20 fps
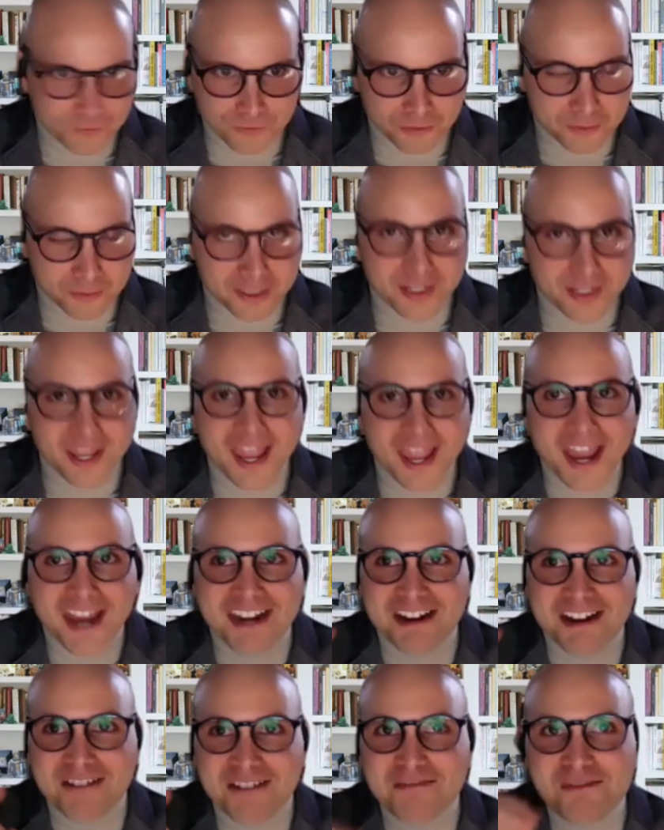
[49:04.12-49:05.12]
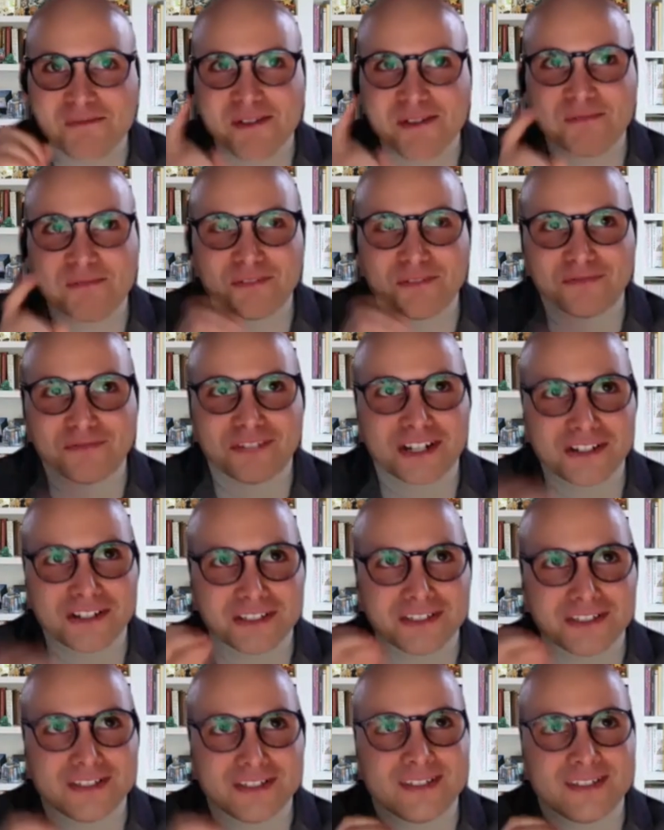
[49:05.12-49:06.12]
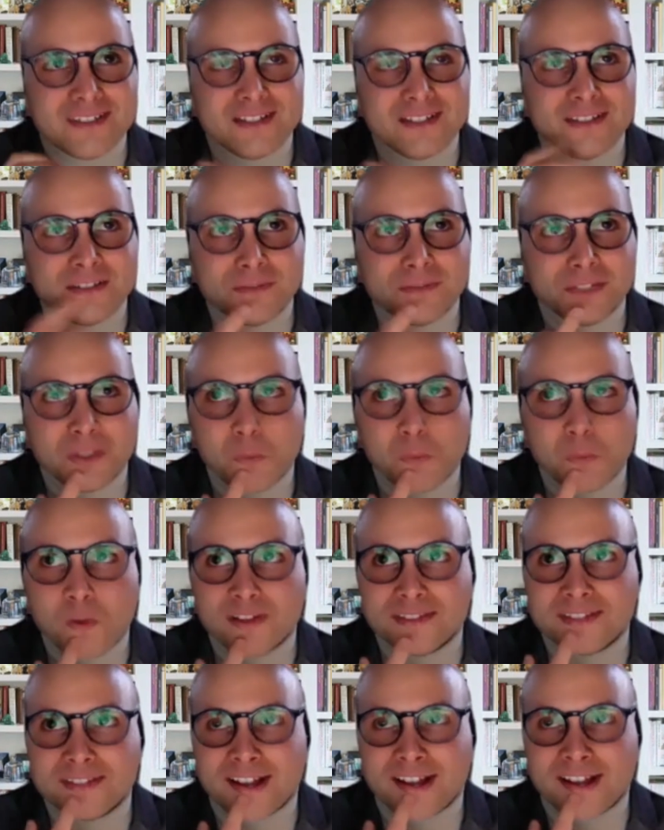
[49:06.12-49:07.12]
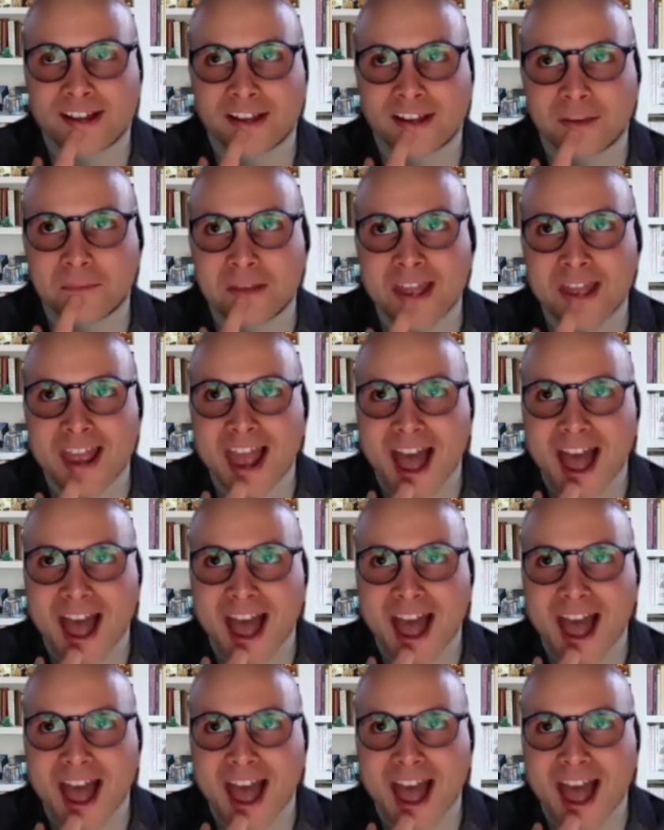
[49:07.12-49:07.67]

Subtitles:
from it. And I remember very distinctively one time